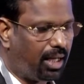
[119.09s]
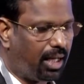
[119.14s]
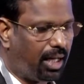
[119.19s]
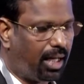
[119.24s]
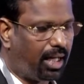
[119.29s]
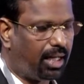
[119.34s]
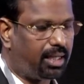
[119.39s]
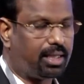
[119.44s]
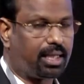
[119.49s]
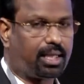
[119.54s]

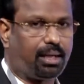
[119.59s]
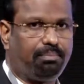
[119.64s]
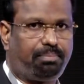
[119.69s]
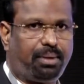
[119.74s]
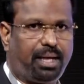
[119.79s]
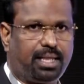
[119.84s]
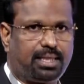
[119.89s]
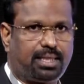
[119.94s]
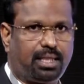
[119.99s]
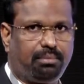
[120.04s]
and the
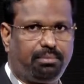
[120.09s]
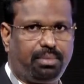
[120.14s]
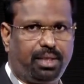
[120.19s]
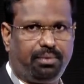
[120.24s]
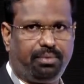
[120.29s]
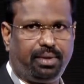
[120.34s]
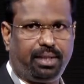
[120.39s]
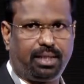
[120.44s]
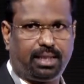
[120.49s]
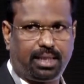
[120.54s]
comparison
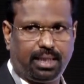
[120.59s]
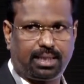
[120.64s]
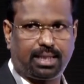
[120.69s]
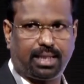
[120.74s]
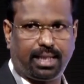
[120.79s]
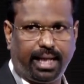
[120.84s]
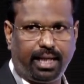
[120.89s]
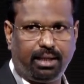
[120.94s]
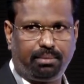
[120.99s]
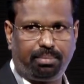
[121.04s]
between this
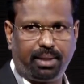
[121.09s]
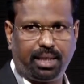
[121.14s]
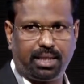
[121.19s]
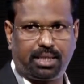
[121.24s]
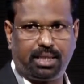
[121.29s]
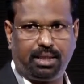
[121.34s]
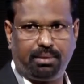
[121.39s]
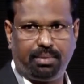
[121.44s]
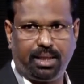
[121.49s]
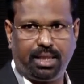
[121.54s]

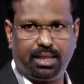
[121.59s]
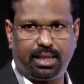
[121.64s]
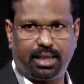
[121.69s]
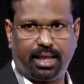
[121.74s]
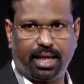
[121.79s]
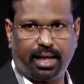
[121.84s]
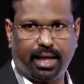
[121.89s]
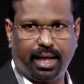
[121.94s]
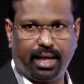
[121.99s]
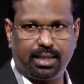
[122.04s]
light-based
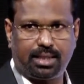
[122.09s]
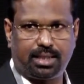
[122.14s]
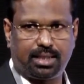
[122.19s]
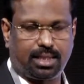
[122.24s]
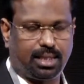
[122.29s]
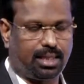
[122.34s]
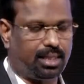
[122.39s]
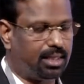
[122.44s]
imaging against